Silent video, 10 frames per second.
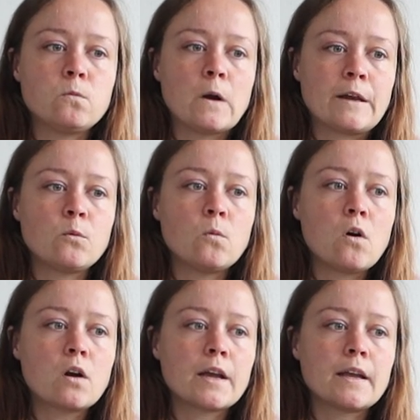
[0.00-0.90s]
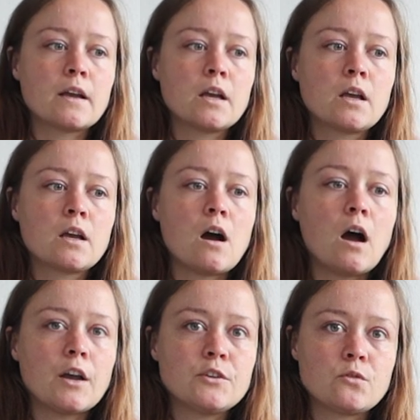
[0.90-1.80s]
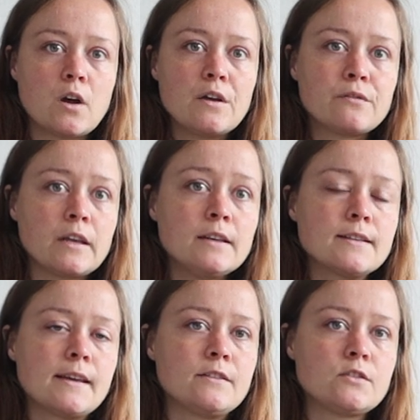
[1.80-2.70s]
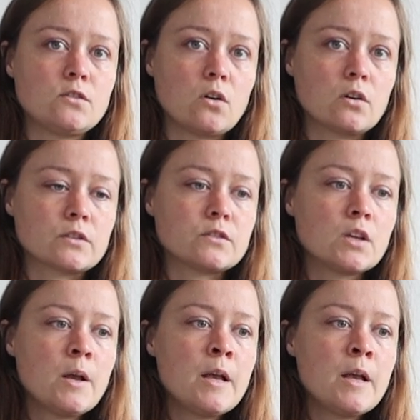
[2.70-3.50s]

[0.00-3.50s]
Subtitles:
when walking high drive intense dogs.